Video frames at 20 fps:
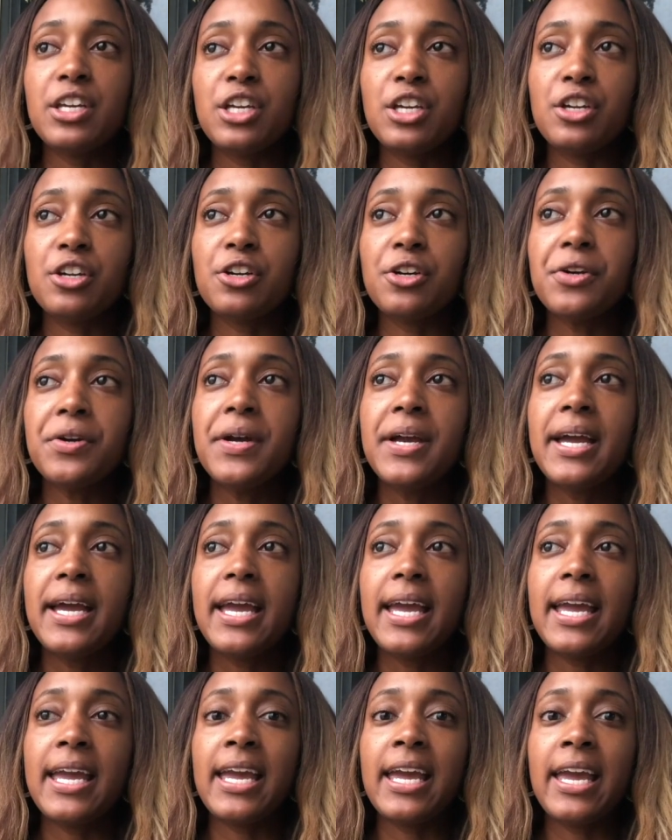year,
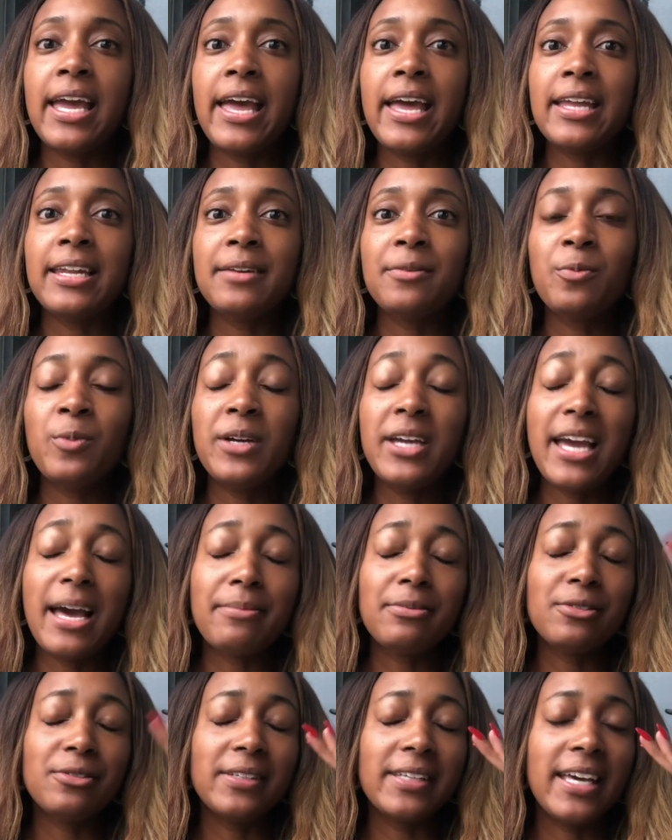and we
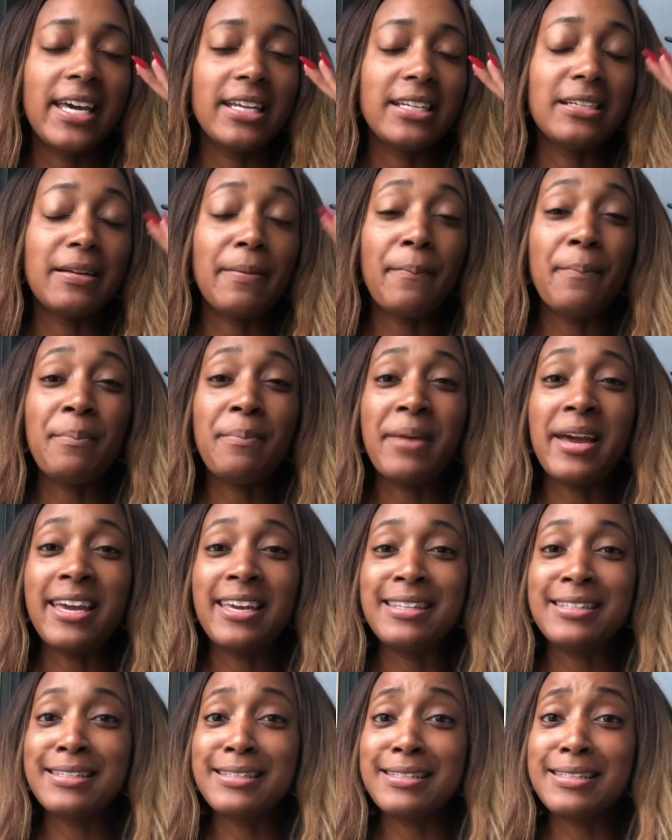absolutely had an
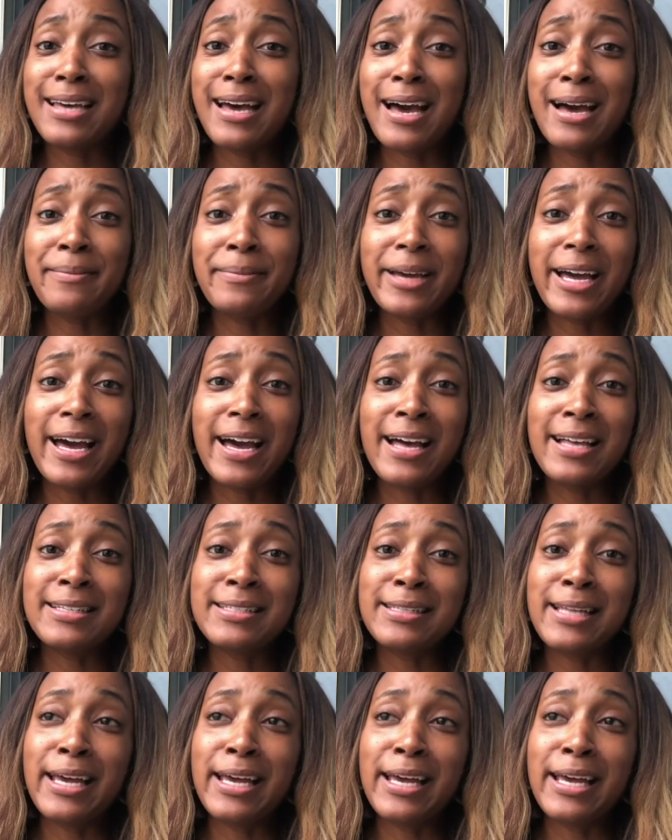amazing time, guys.